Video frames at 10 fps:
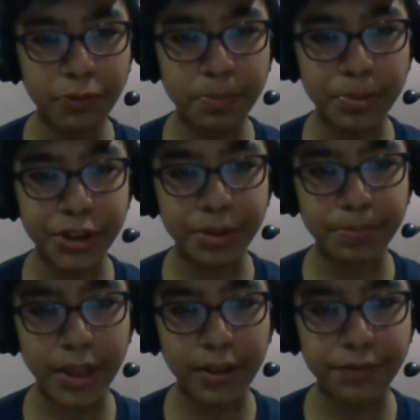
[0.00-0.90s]
bishop
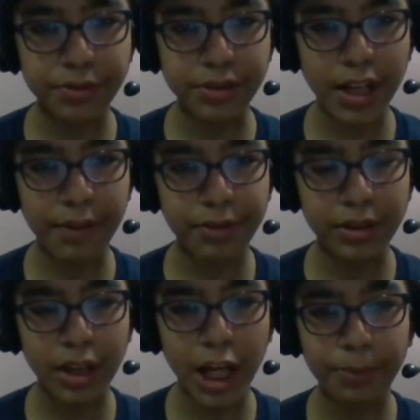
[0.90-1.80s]

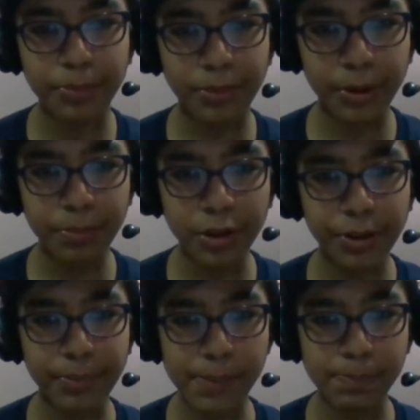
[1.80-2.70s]
f7. I'm
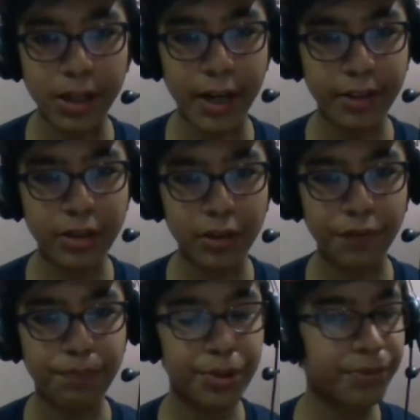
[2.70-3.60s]
removing my plan of
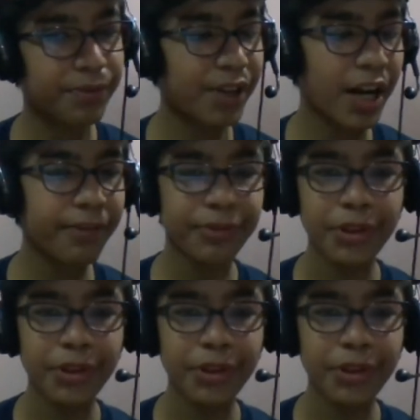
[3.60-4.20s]
b5